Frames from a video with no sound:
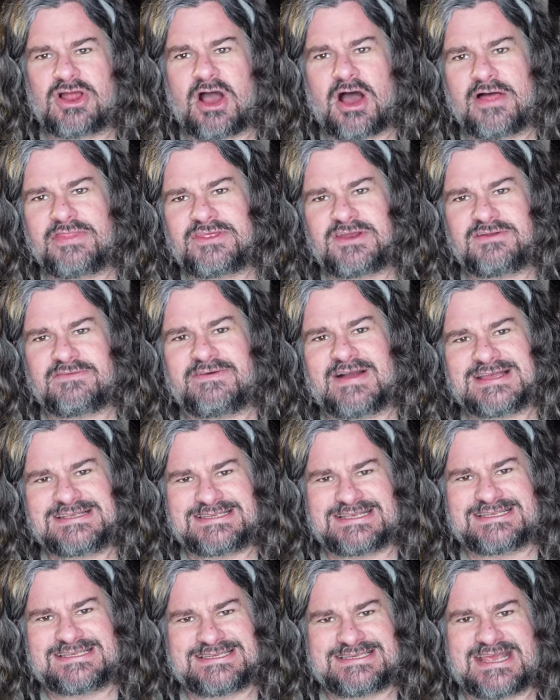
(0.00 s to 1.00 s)
on the
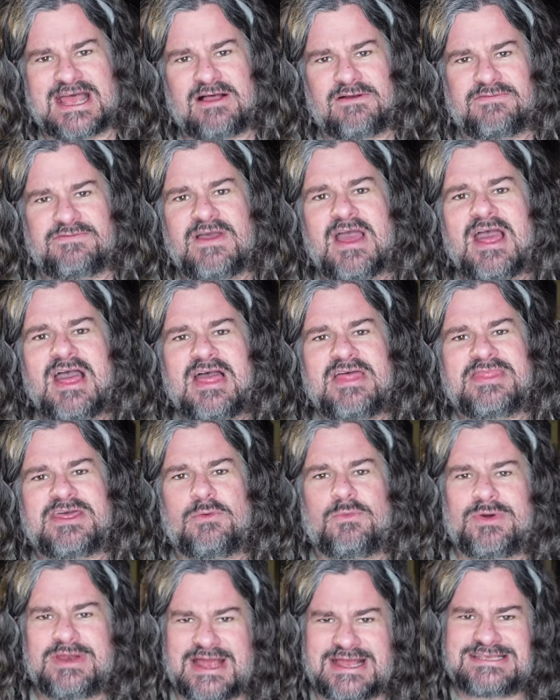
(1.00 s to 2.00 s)
device itself,
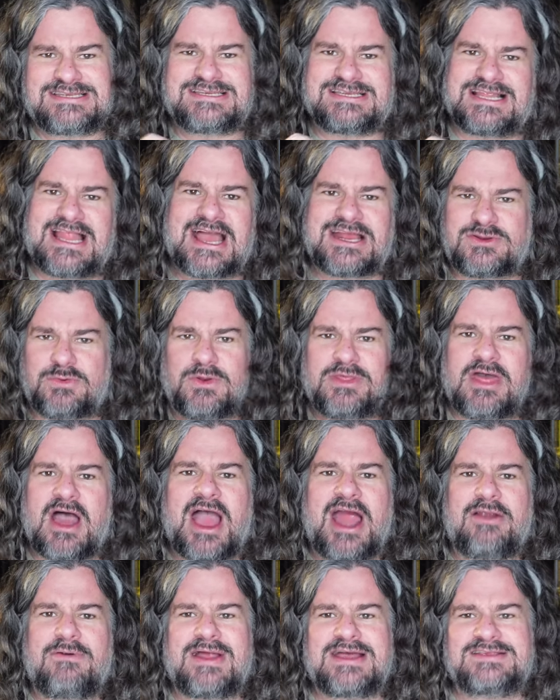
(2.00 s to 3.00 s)
that when I select one of the
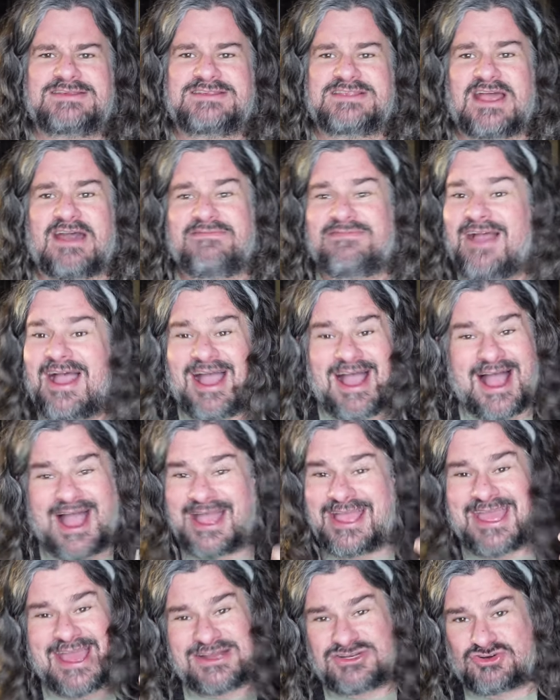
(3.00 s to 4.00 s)
high-res stuff,
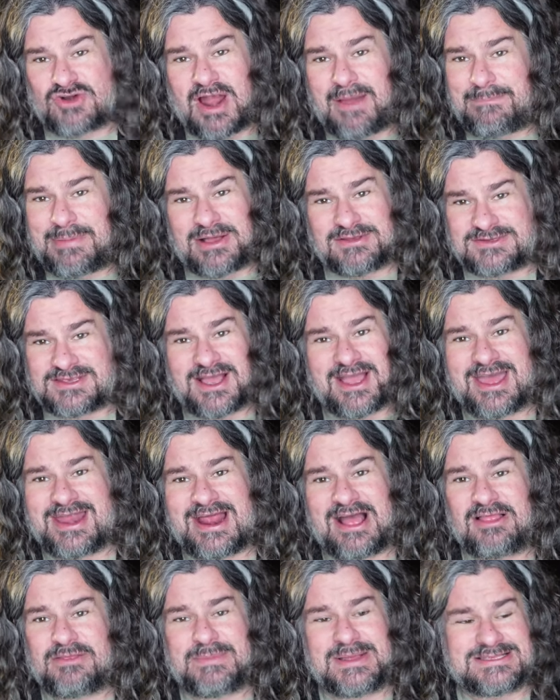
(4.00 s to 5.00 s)
I get dropouts, I
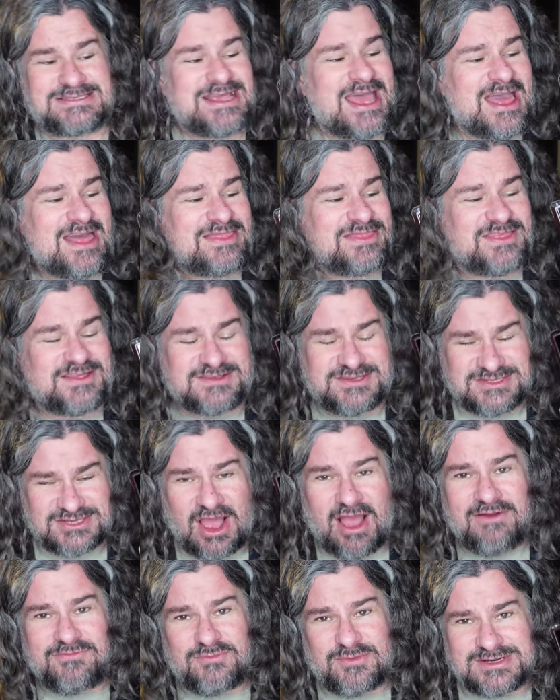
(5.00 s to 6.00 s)
get elements. The
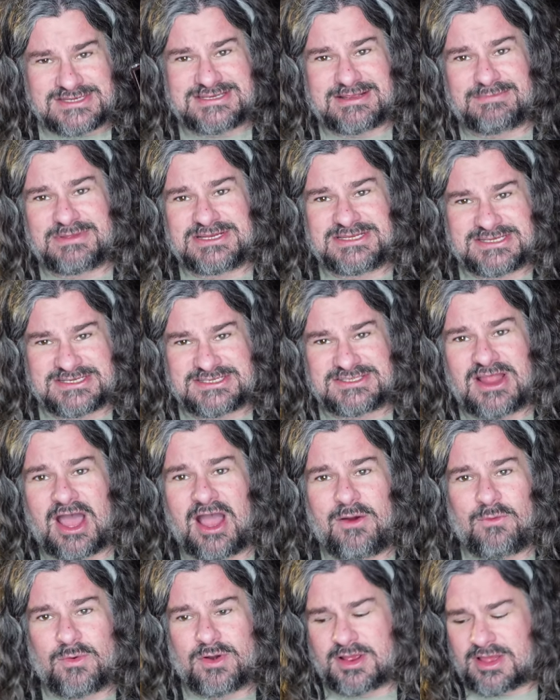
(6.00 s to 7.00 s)
software simply does
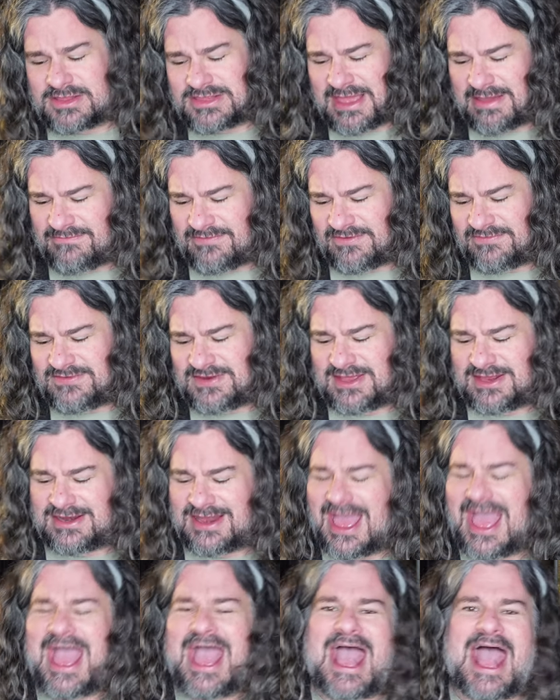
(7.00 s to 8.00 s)
not work on the M15.
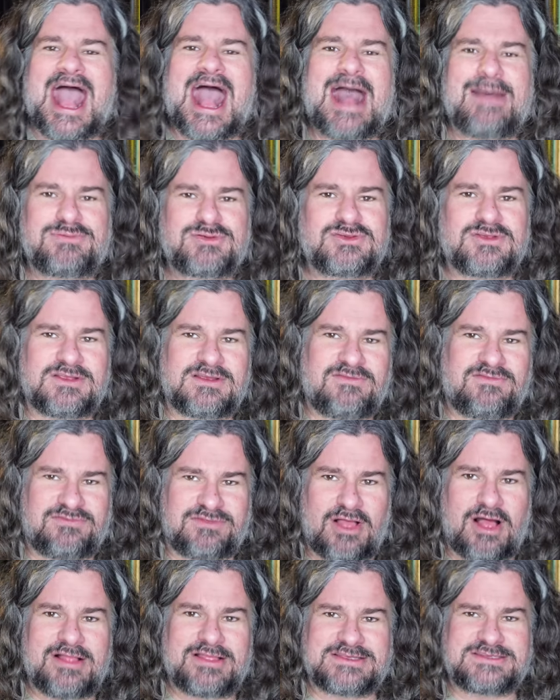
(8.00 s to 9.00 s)
Absolutely
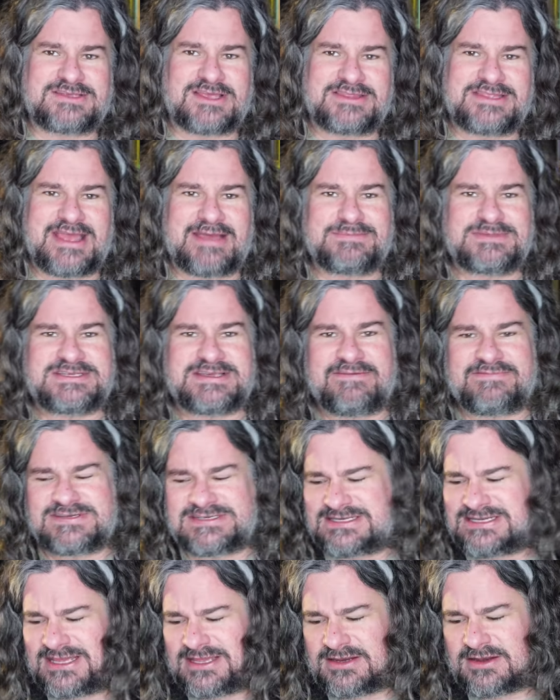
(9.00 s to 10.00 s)
flawless on the
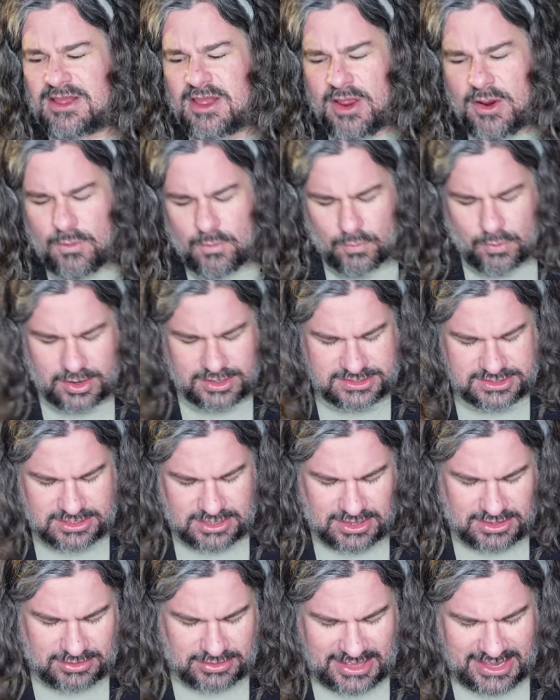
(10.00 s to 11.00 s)
M17, worked
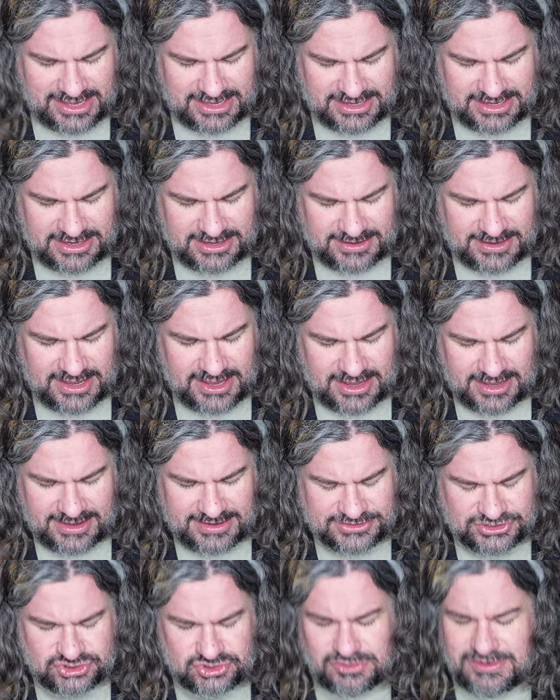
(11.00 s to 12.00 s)
like
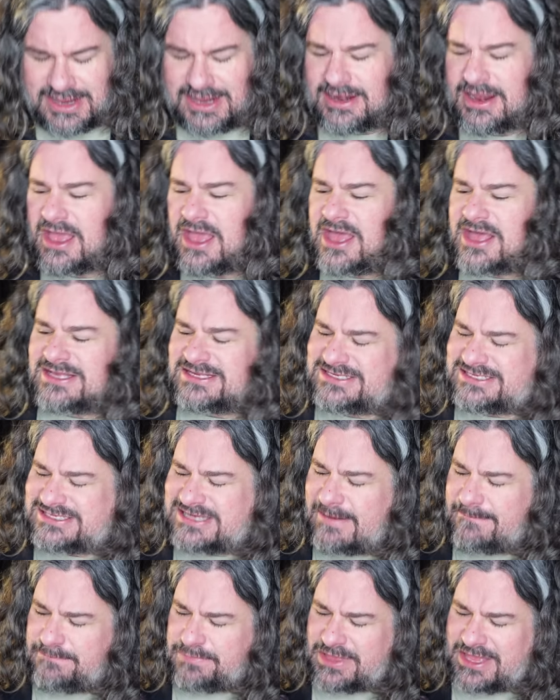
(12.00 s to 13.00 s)
a treat.
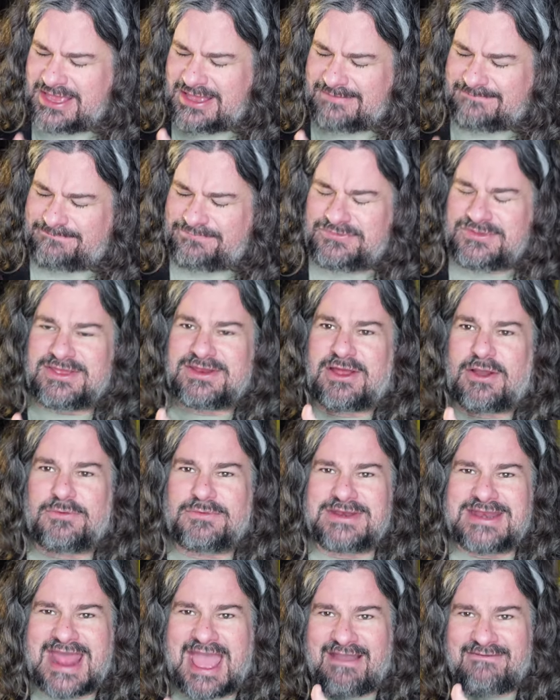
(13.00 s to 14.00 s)
Simply, you know,
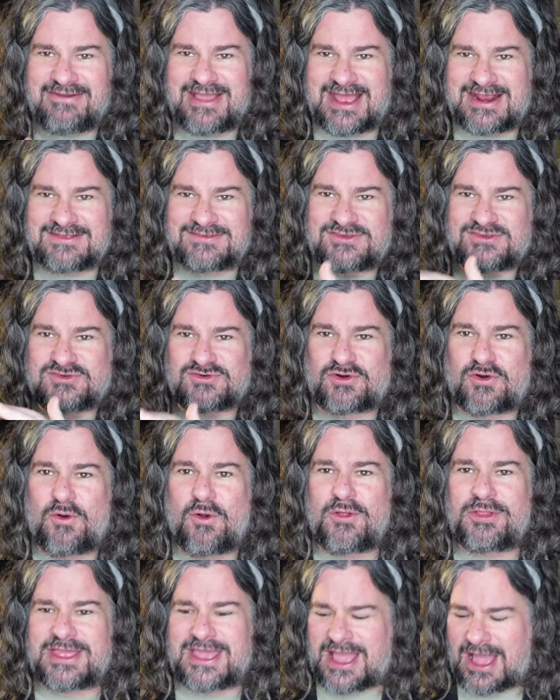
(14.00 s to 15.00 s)
navigating,
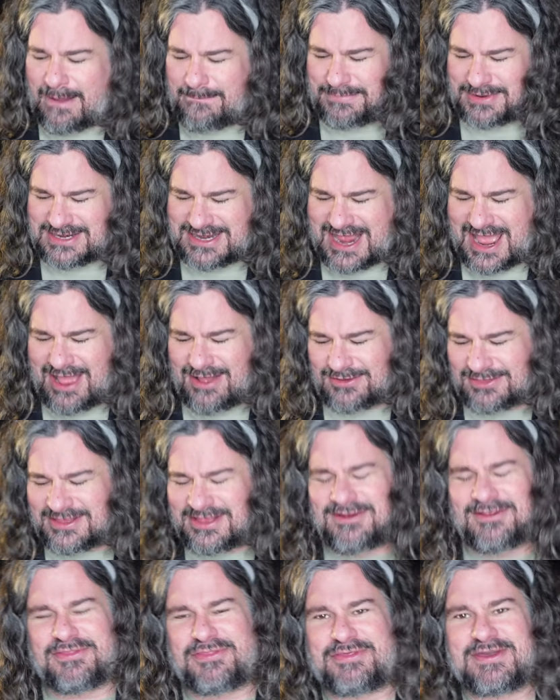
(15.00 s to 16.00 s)
scrolling up and down,
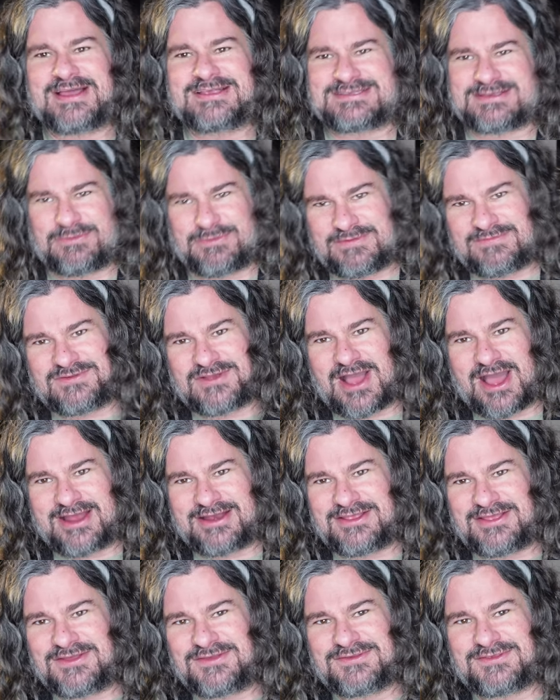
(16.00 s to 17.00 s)
little things that we've
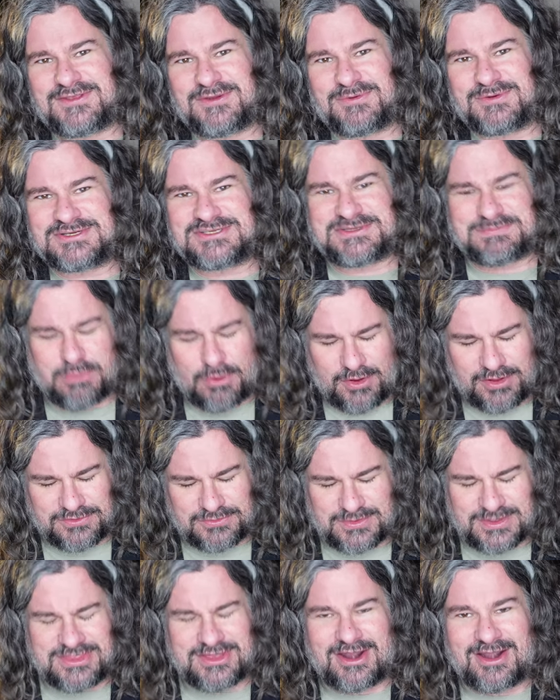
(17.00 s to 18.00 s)
gotten used to or
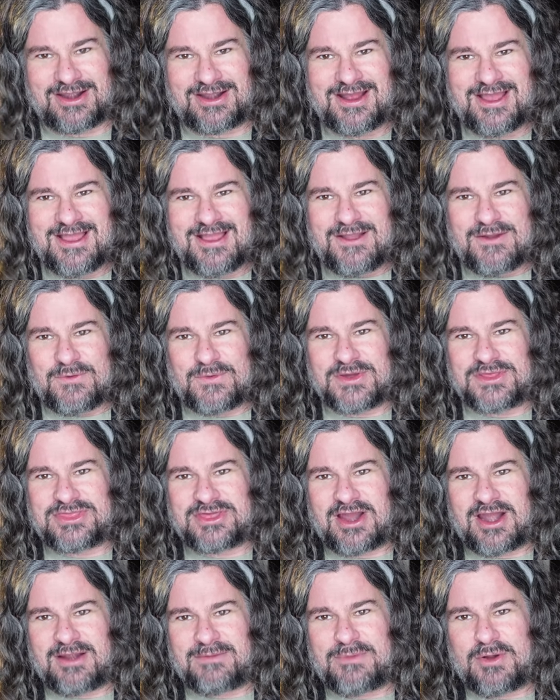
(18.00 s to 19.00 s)
spoiled with our
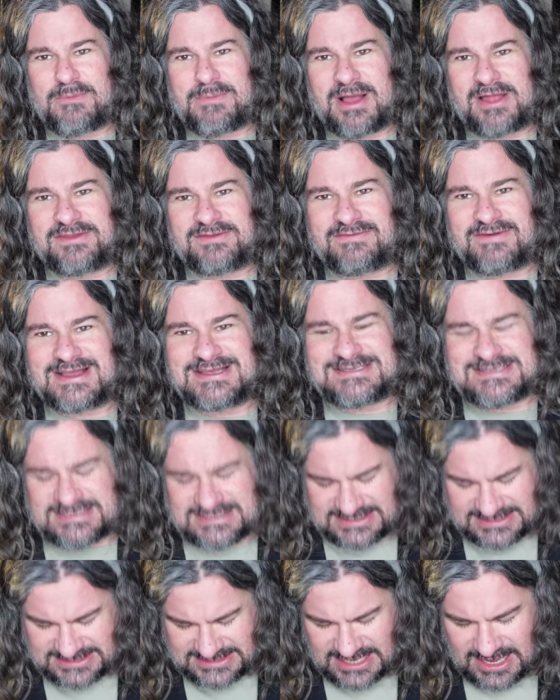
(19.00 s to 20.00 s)
mobile
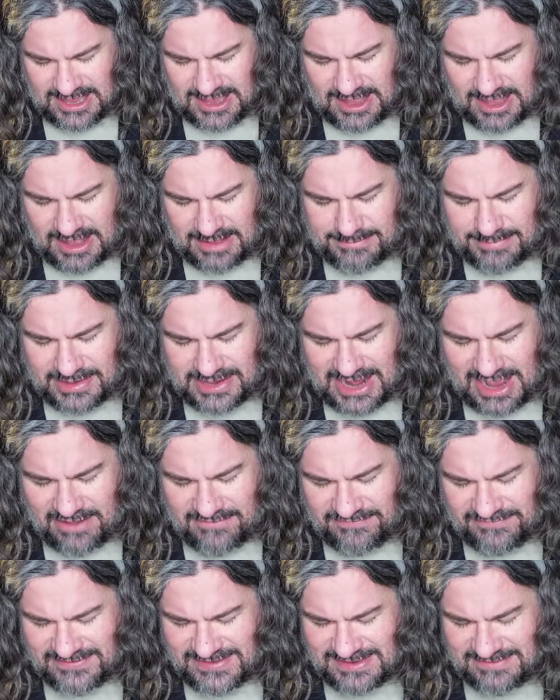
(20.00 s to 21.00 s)
devices, but
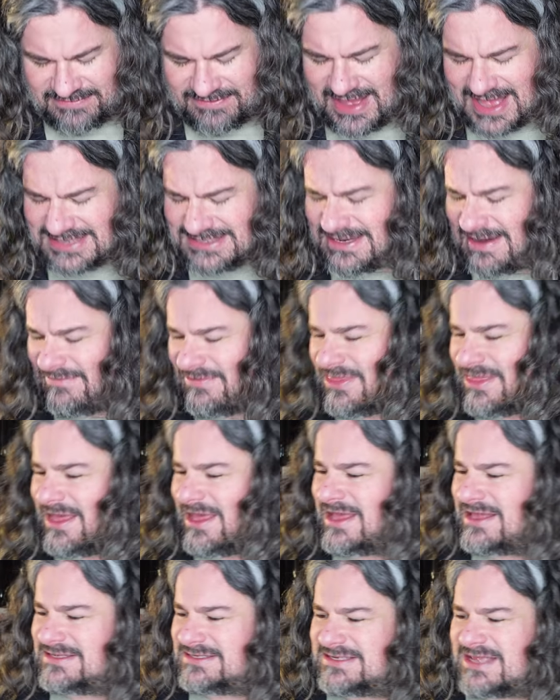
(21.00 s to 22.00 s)
how fast
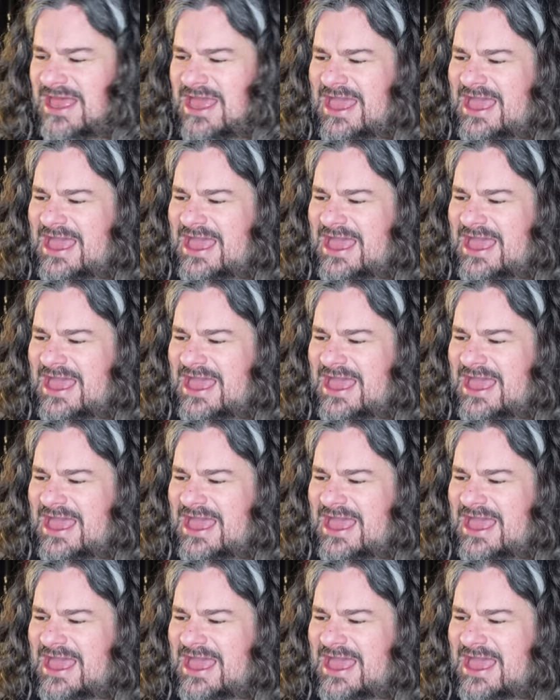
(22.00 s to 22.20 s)
everything is,